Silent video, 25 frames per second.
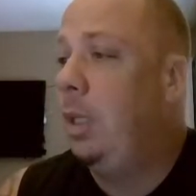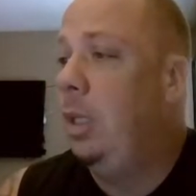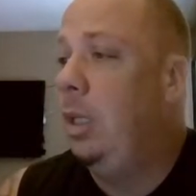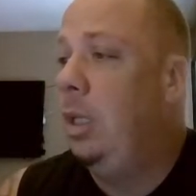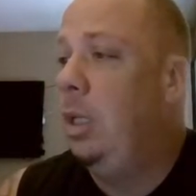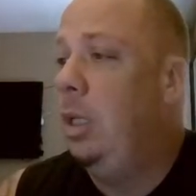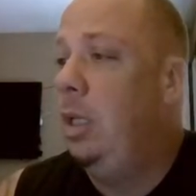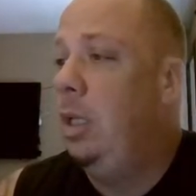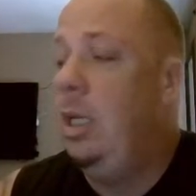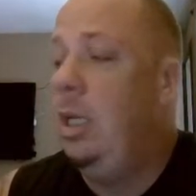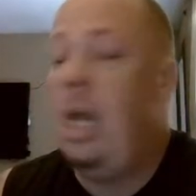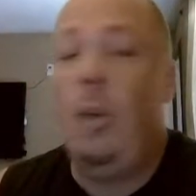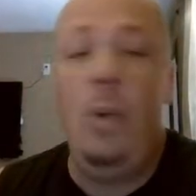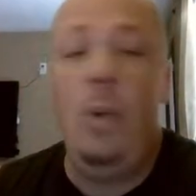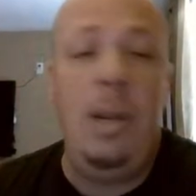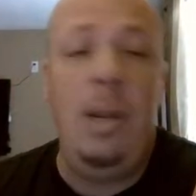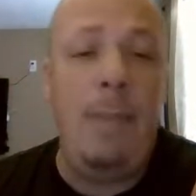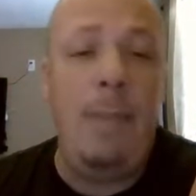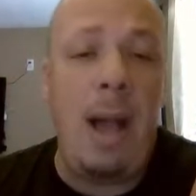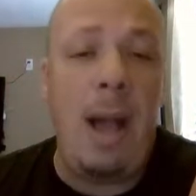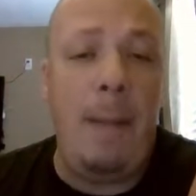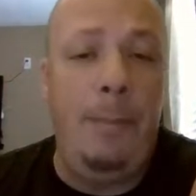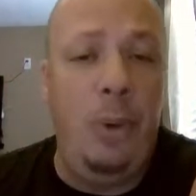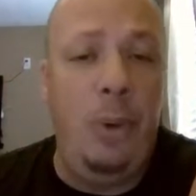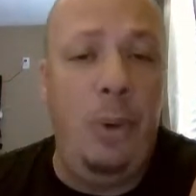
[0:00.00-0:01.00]
Now, what
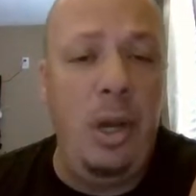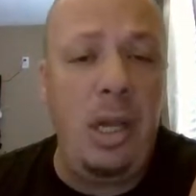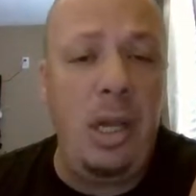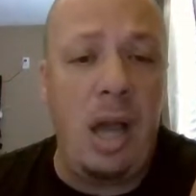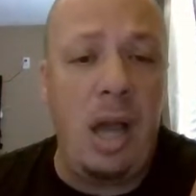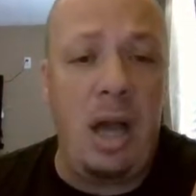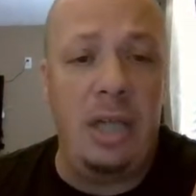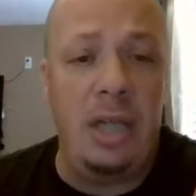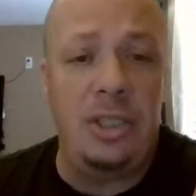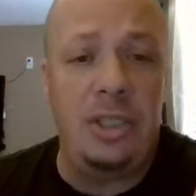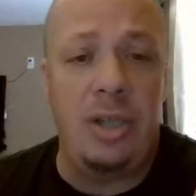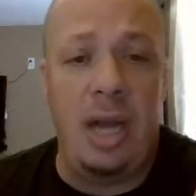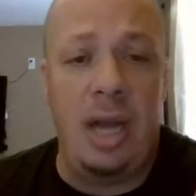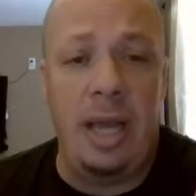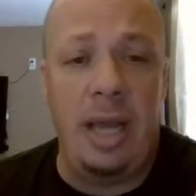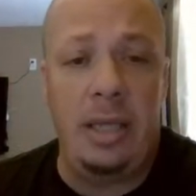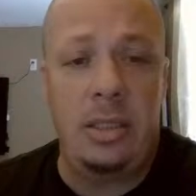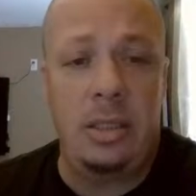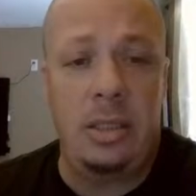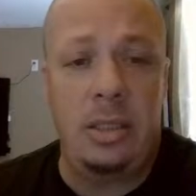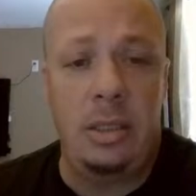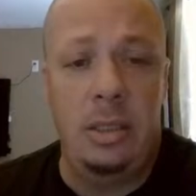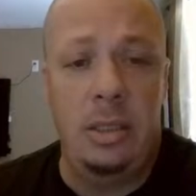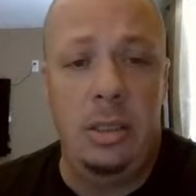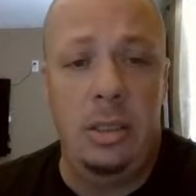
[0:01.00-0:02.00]
about put
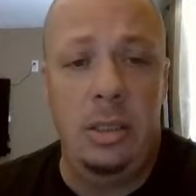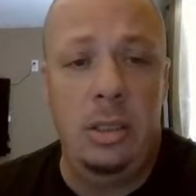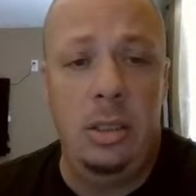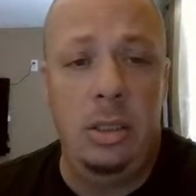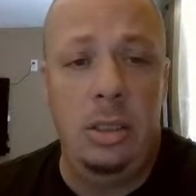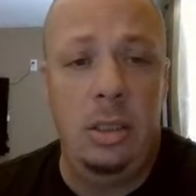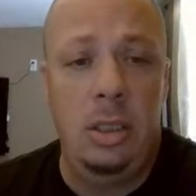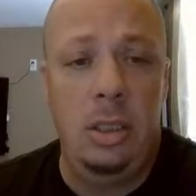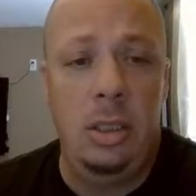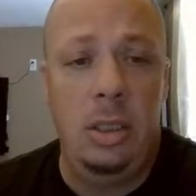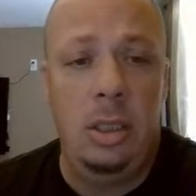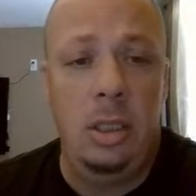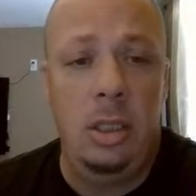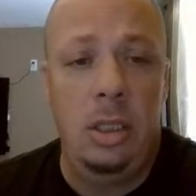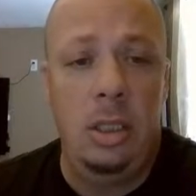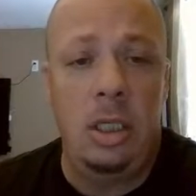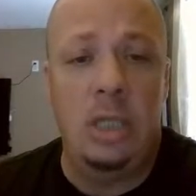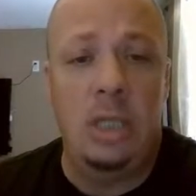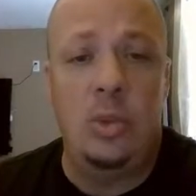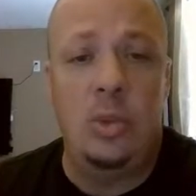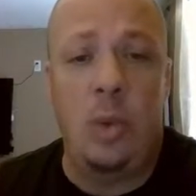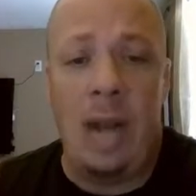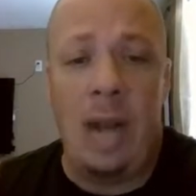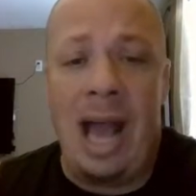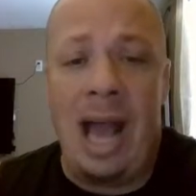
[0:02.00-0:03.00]
contracts? Because
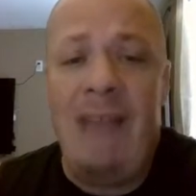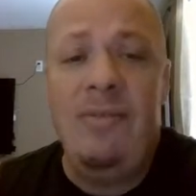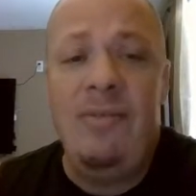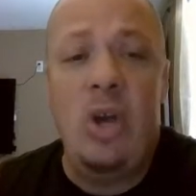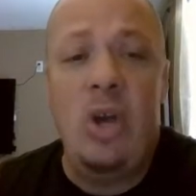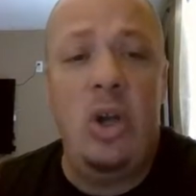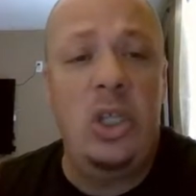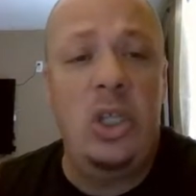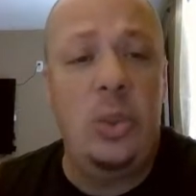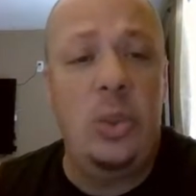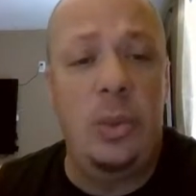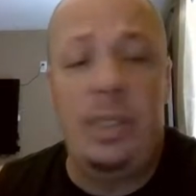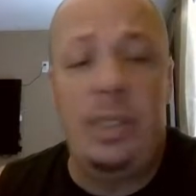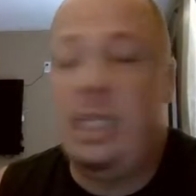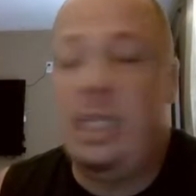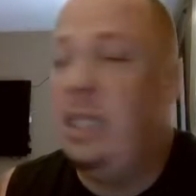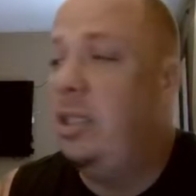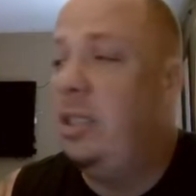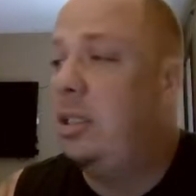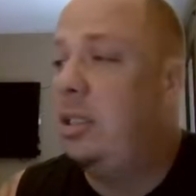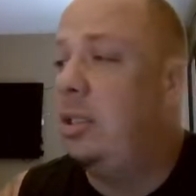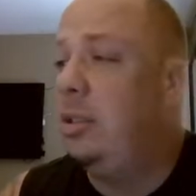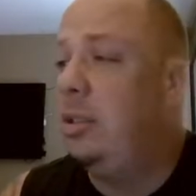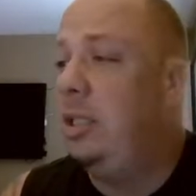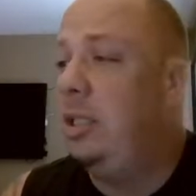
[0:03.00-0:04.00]
what I've noticed with
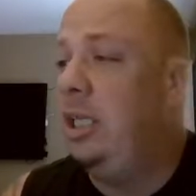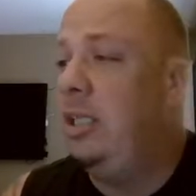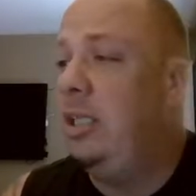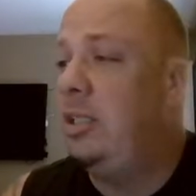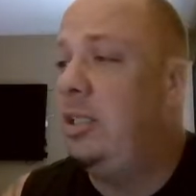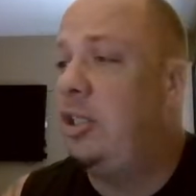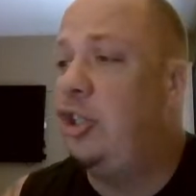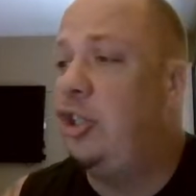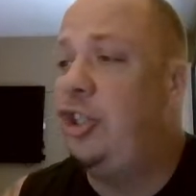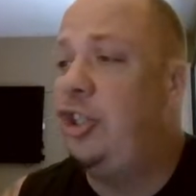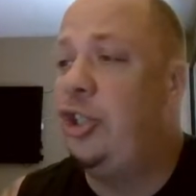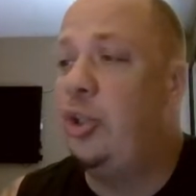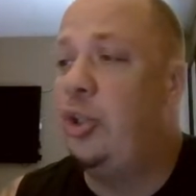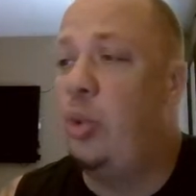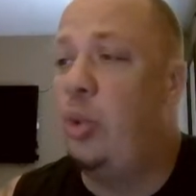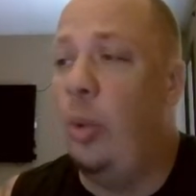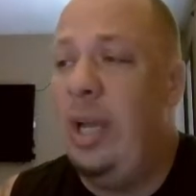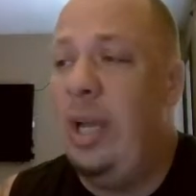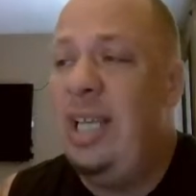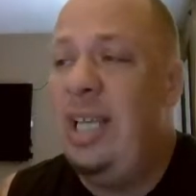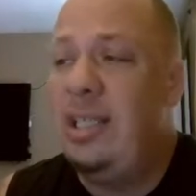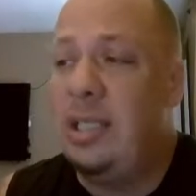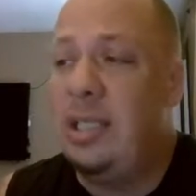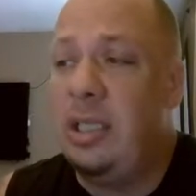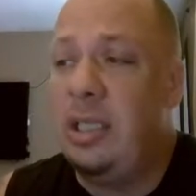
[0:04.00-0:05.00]
these
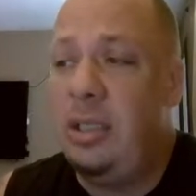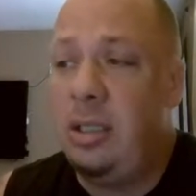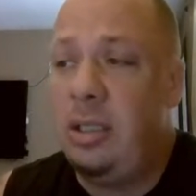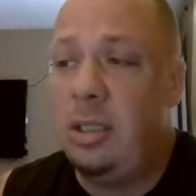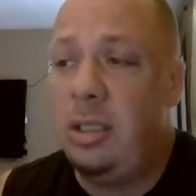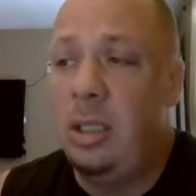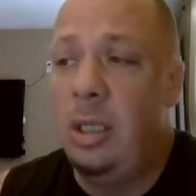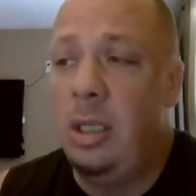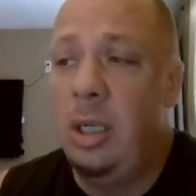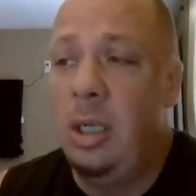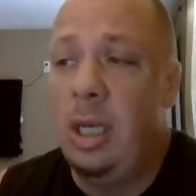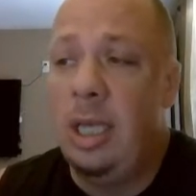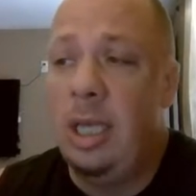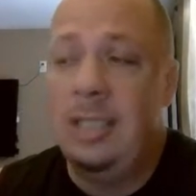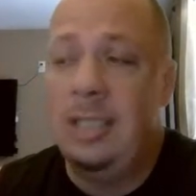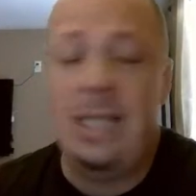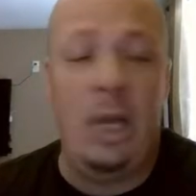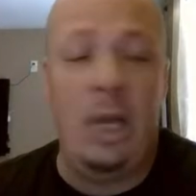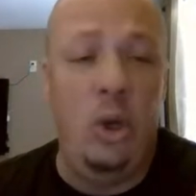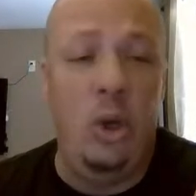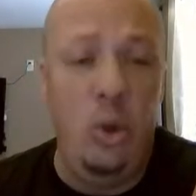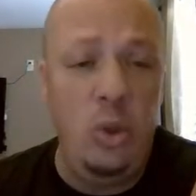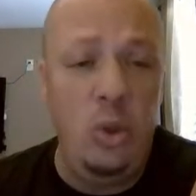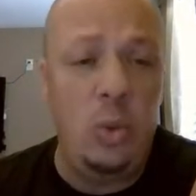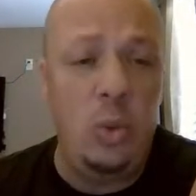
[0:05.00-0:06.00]
squeezes is that
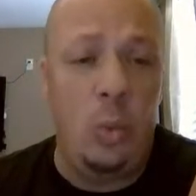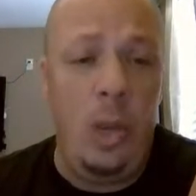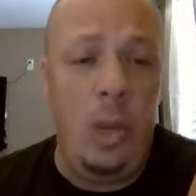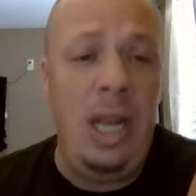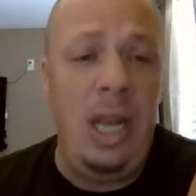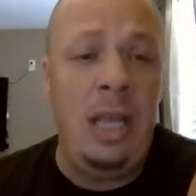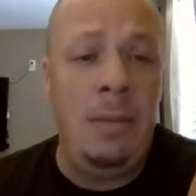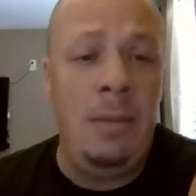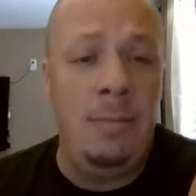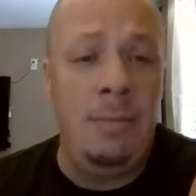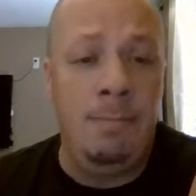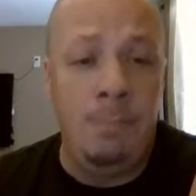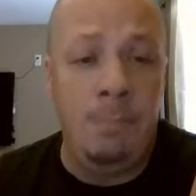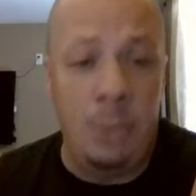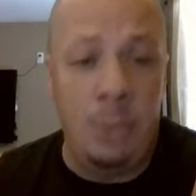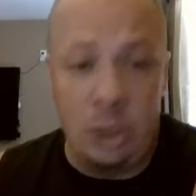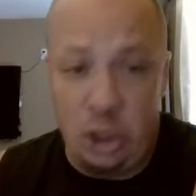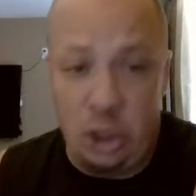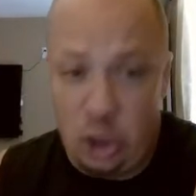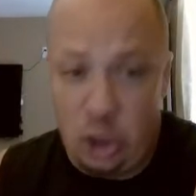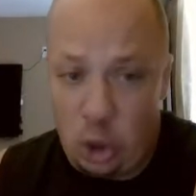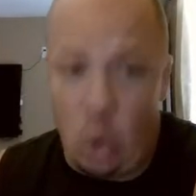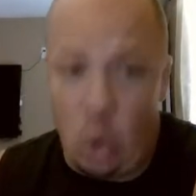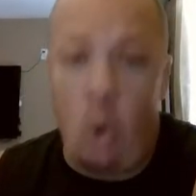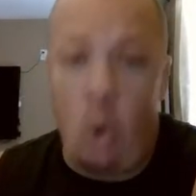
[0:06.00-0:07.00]
who's winning
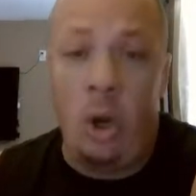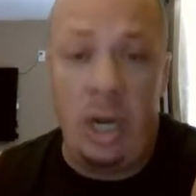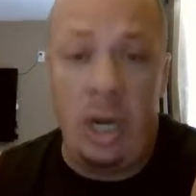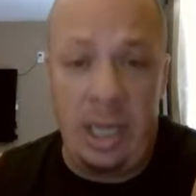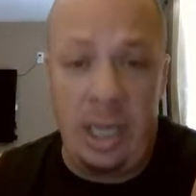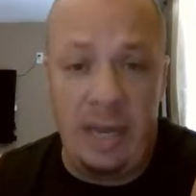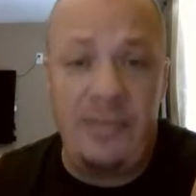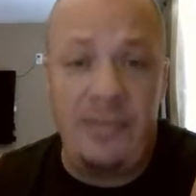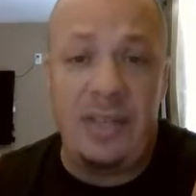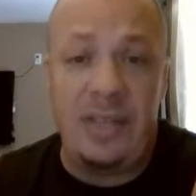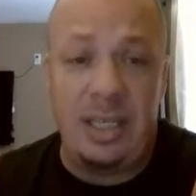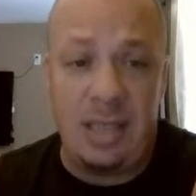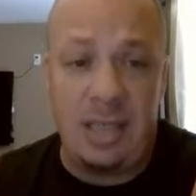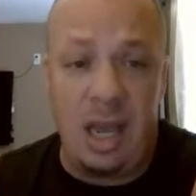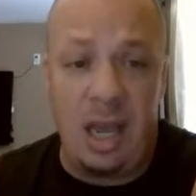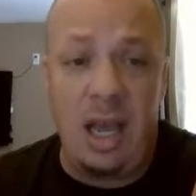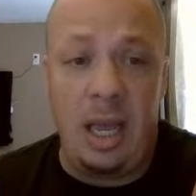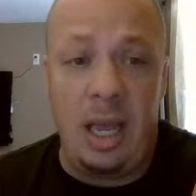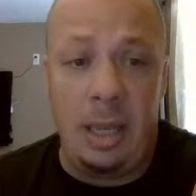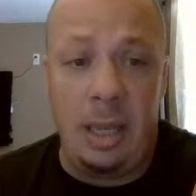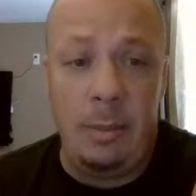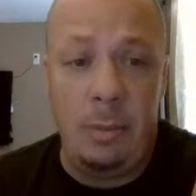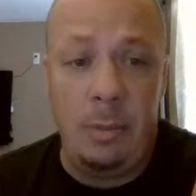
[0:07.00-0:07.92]
majority of the time?